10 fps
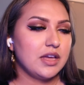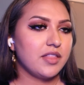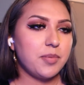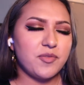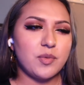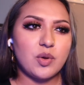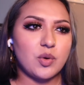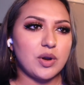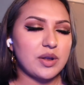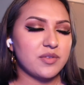they performed the
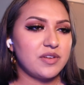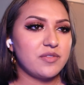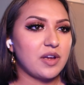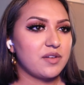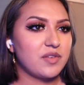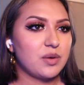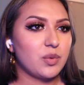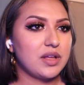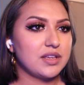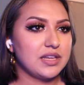choreography very, very
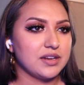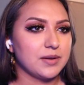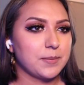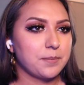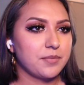well here.